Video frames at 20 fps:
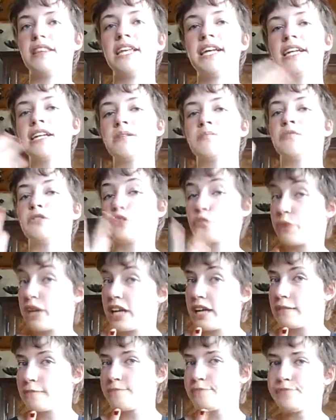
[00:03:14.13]
thing number
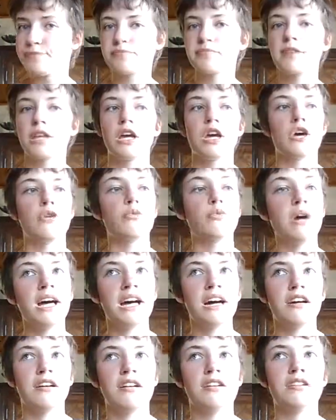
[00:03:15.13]
three,
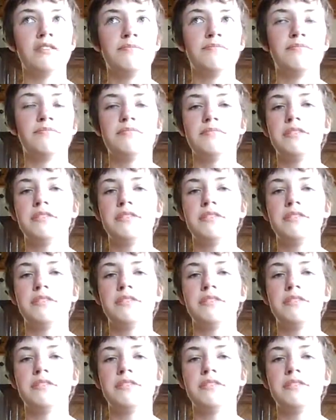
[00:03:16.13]
well,